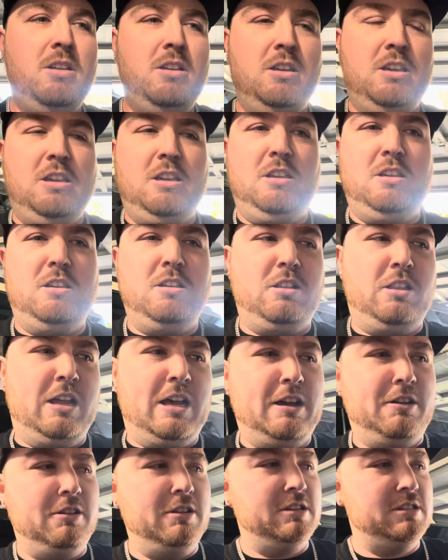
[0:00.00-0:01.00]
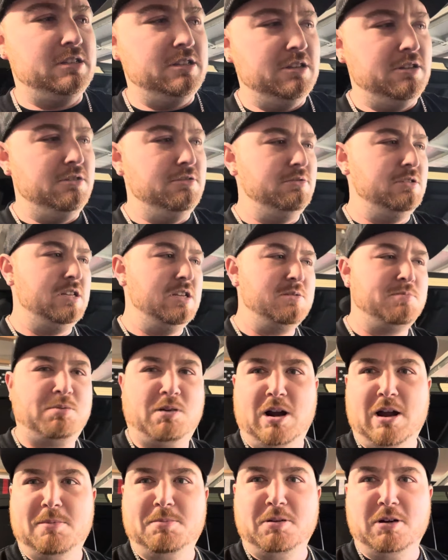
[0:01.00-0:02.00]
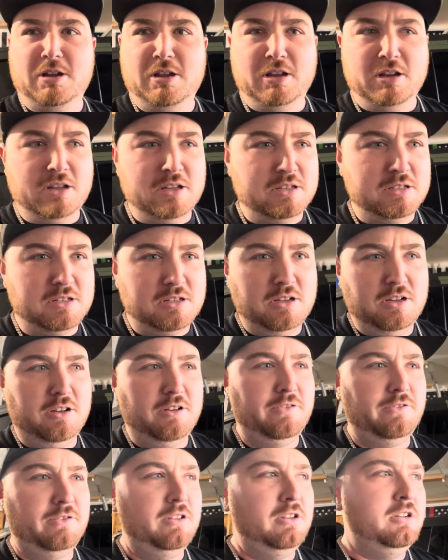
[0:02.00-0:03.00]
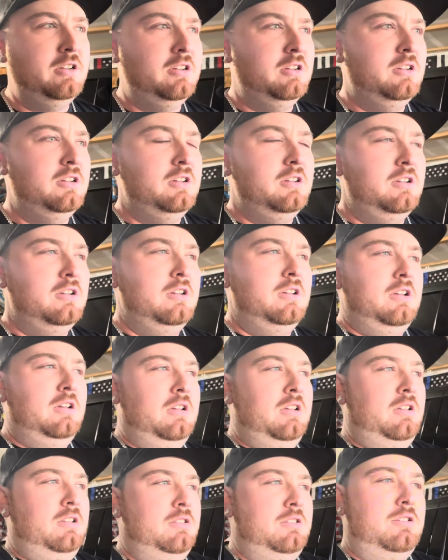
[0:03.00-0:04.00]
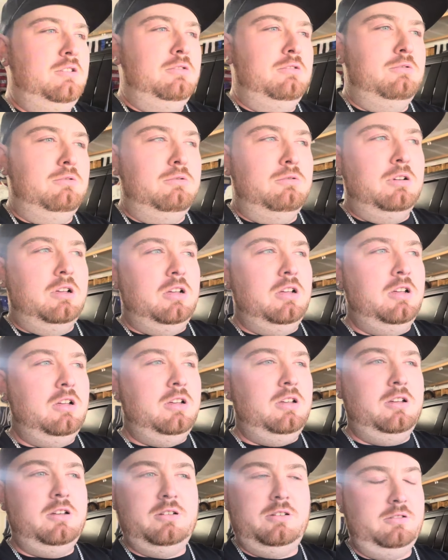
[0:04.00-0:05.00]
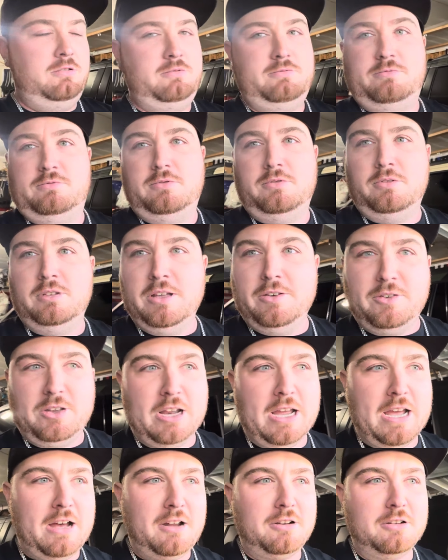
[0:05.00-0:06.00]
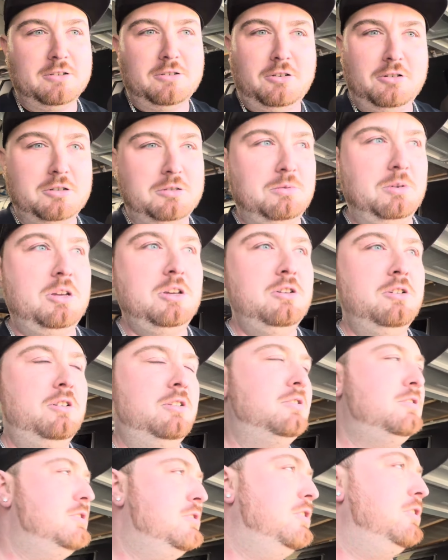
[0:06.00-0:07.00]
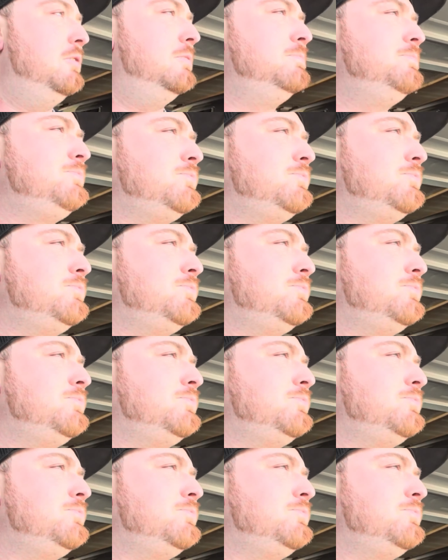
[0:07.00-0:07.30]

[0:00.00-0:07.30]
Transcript: he allowed us to use his property and his stuff to live it out as long as we could. So,